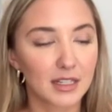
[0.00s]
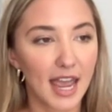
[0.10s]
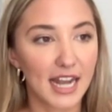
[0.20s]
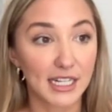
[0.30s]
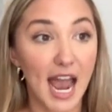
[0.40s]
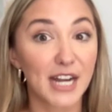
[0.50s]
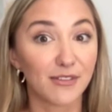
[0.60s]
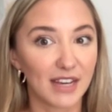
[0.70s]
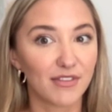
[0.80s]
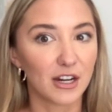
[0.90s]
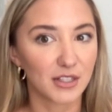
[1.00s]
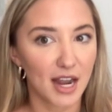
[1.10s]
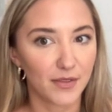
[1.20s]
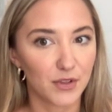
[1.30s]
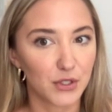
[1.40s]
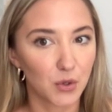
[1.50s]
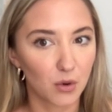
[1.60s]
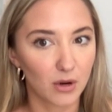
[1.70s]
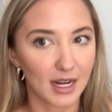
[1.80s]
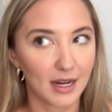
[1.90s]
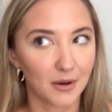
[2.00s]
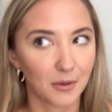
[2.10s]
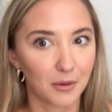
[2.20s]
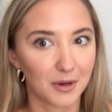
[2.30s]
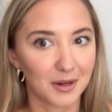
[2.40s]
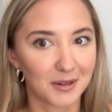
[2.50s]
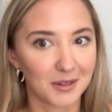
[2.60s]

and to kind of give their side of the story or